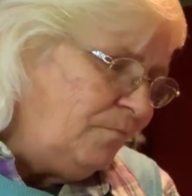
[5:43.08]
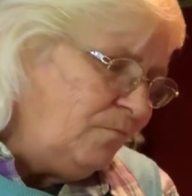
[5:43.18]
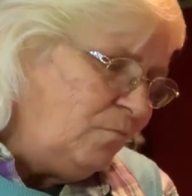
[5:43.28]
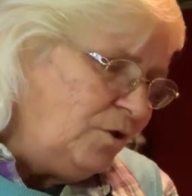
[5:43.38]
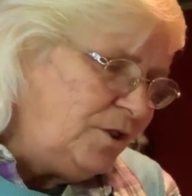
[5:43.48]

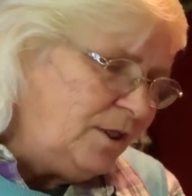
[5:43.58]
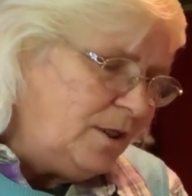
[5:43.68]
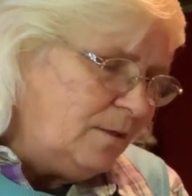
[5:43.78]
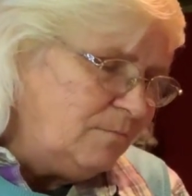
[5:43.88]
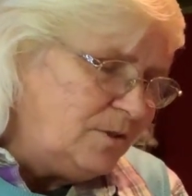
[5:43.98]
When she
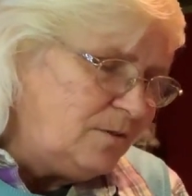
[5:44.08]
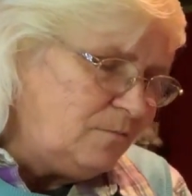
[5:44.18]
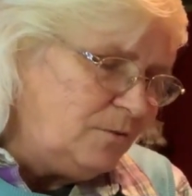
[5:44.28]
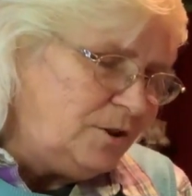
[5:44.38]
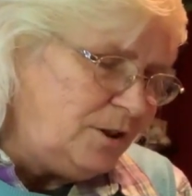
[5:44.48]

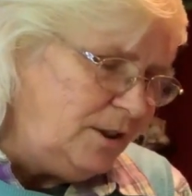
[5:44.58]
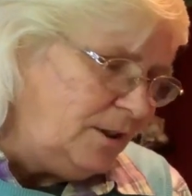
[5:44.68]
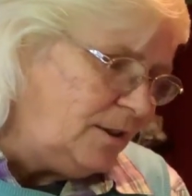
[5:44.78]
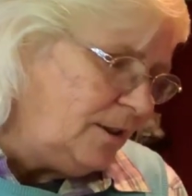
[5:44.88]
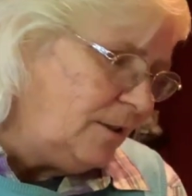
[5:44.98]

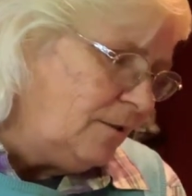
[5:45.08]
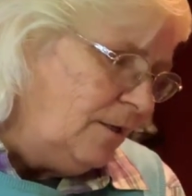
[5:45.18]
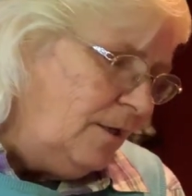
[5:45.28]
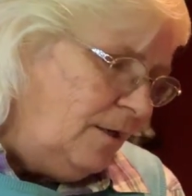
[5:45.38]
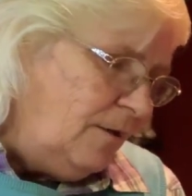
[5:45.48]
gets here,
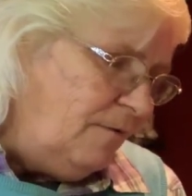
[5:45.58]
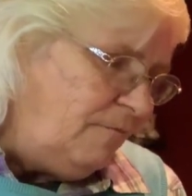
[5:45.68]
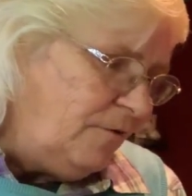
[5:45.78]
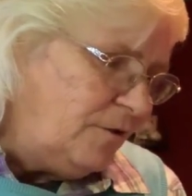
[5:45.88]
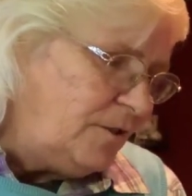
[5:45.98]
the
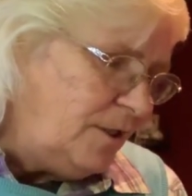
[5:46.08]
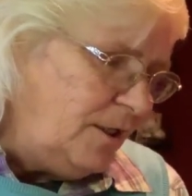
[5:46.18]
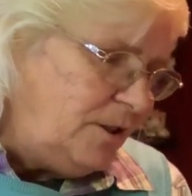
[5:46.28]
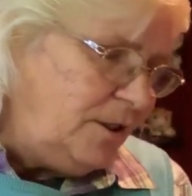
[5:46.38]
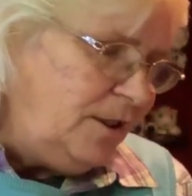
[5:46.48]
first
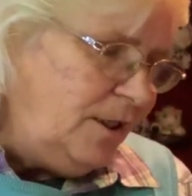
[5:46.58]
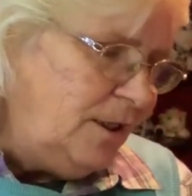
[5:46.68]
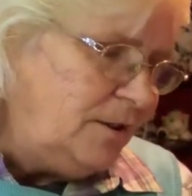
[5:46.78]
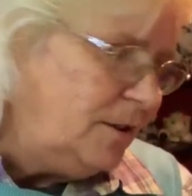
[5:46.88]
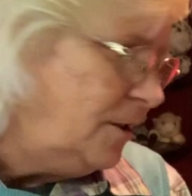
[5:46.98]
thing she does is